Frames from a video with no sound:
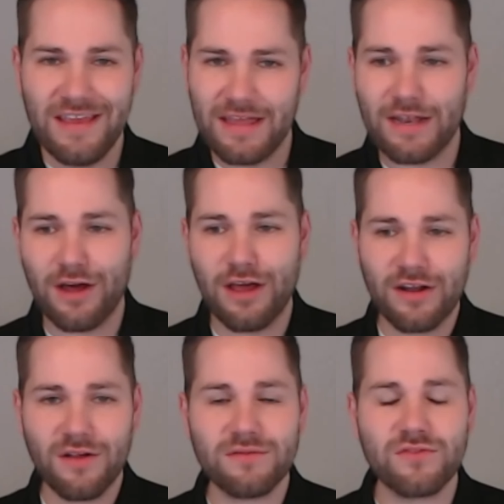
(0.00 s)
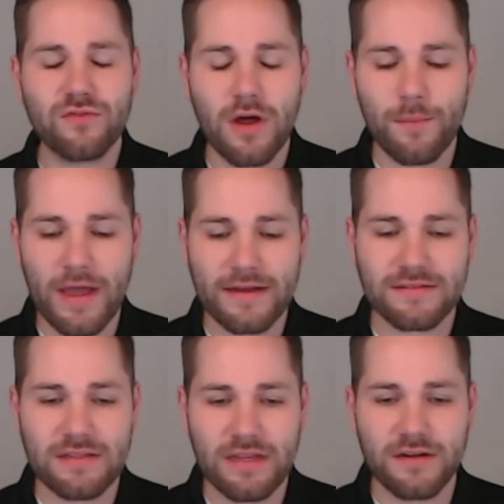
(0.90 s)
And I'll draw it
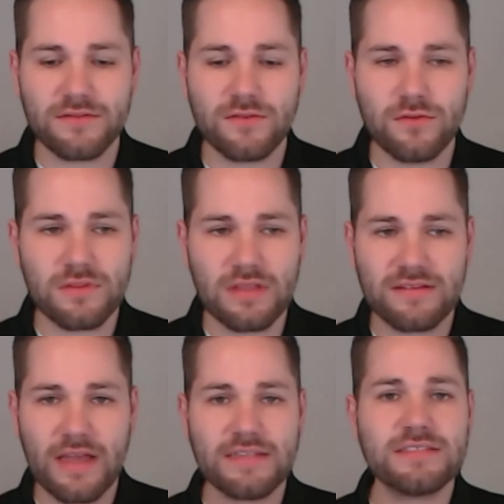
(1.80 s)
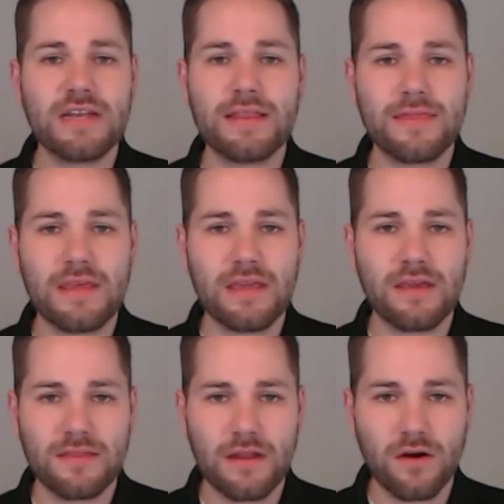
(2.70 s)
back here to the tests that I
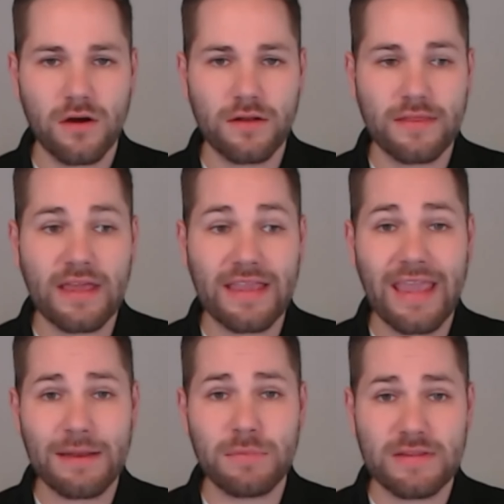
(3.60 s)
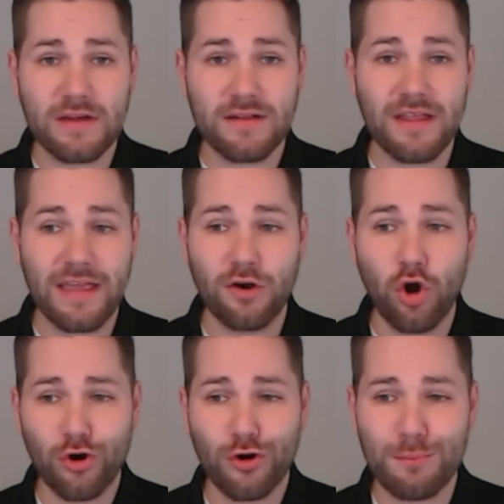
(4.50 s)
think that can be done and
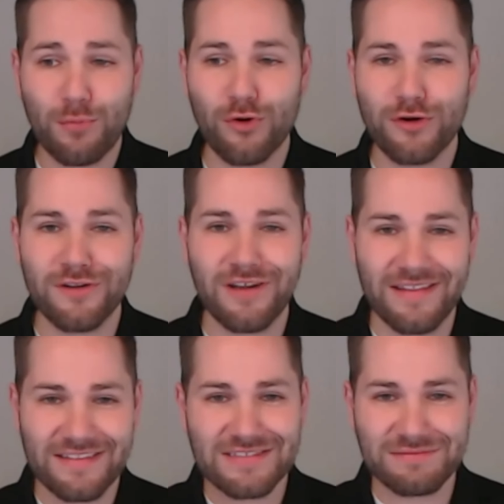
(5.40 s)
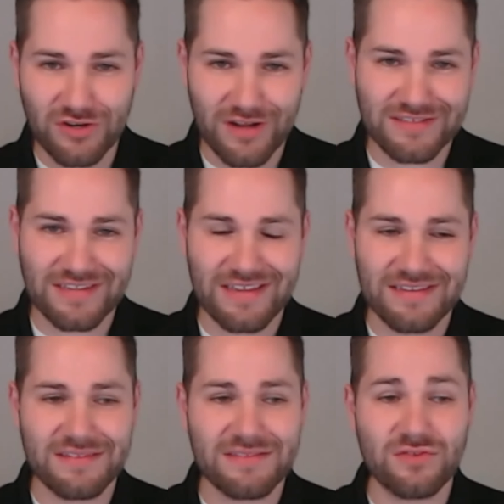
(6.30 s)
are important, and this draws
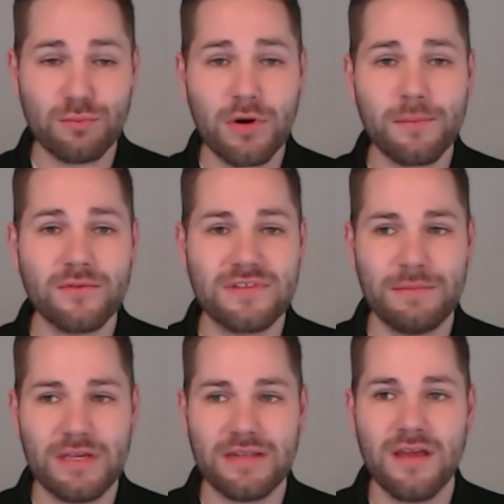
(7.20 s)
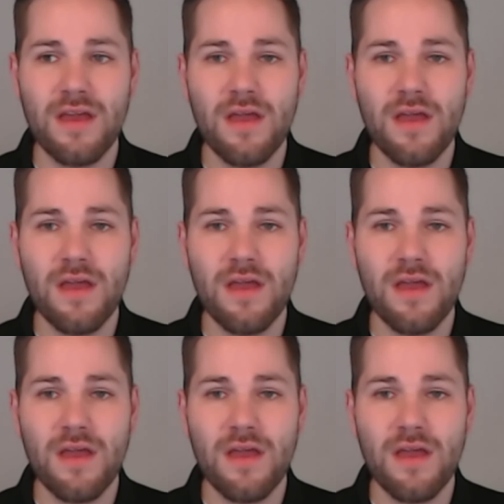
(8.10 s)
into purple teaming,